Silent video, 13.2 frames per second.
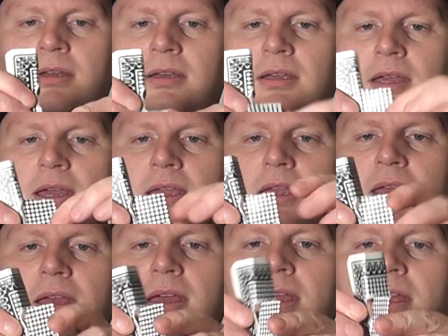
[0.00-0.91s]
Okay,
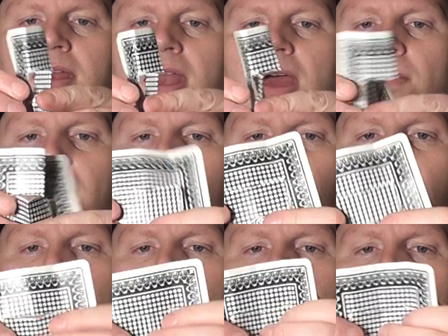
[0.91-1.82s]
now I can
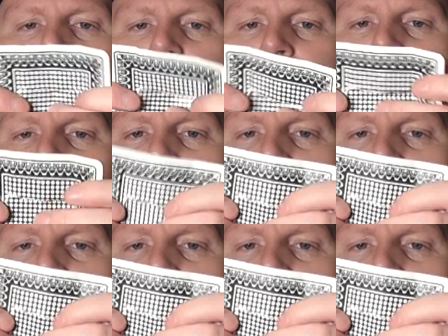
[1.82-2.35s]
open it up